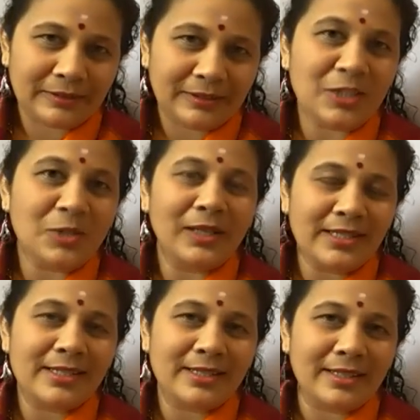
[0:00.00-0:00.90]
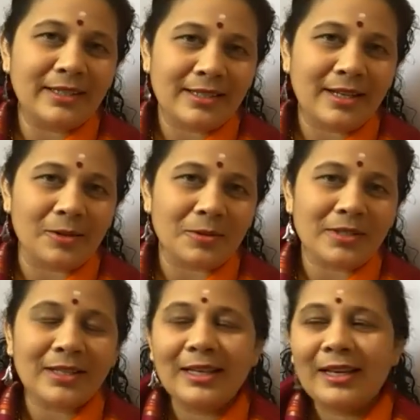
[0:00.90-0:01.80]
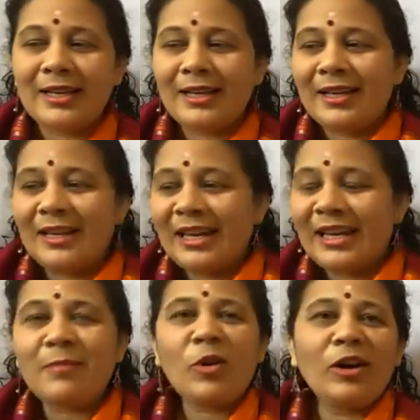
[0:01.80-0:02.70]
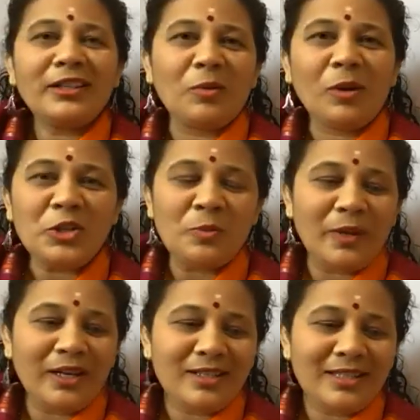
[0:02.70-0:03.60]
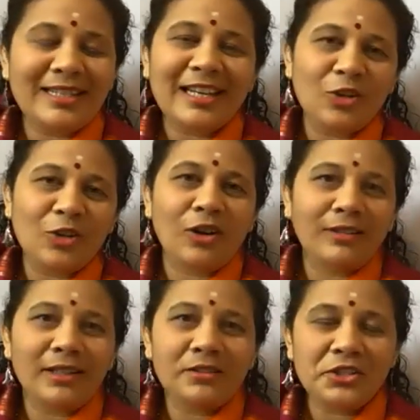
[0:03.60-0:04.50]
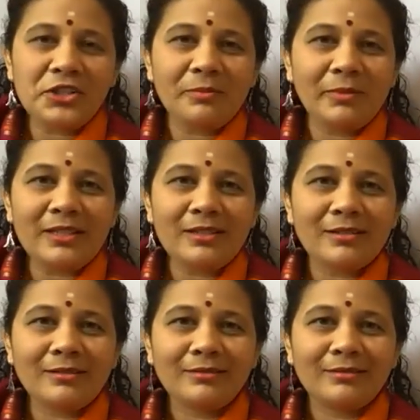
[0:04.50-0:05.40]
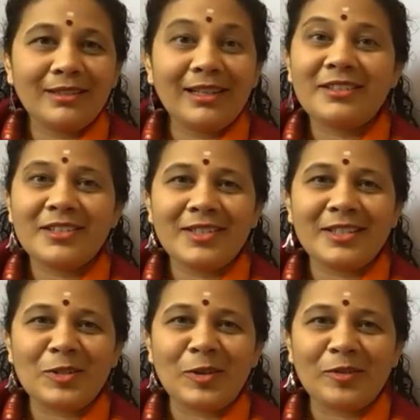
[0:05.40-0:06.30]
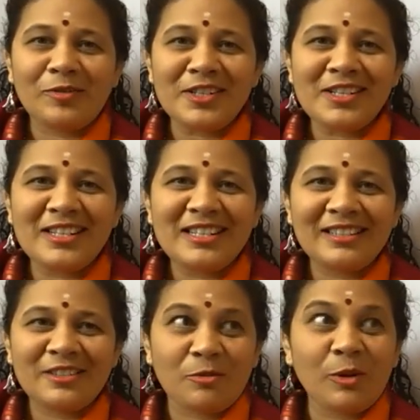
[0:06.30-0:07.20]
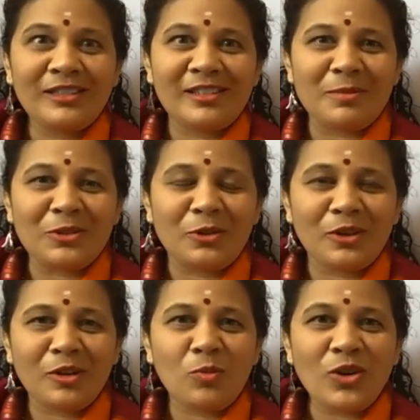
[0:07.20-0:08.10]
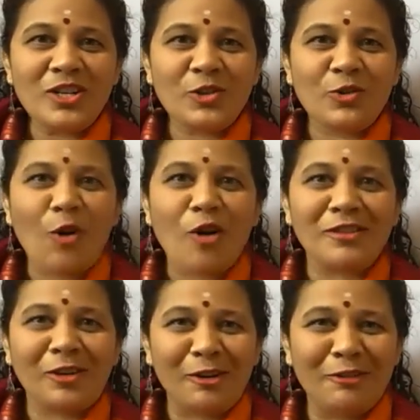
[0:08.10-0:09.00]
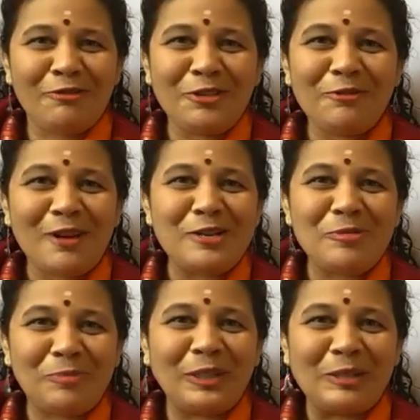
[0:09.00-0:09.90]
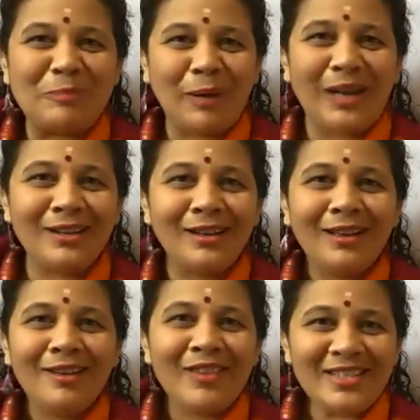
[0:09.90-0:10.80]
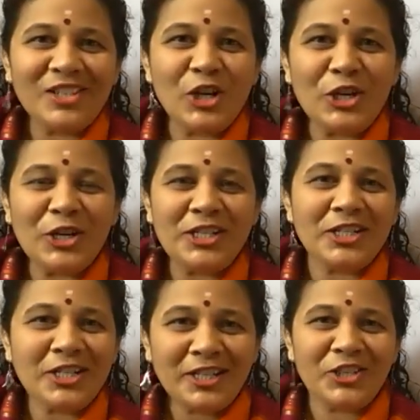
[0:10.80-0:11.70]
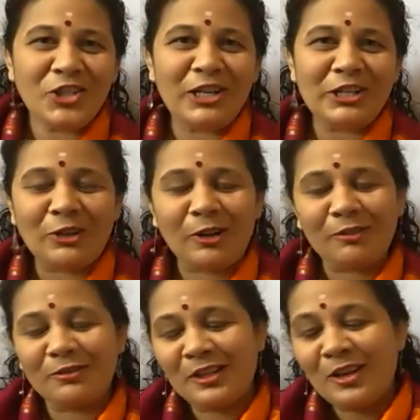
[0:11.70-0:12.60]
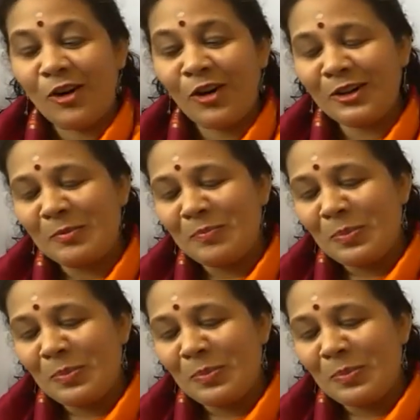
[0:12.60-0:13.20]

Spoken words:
There's no electricity in this house. And I'm calling the watchman and said, can you call the electrician, please? The electricity is not functioning. This World Cup is going on. What is wrong with all of you? Why are you pulling plug? Where's the generator? Turn the generator off, on.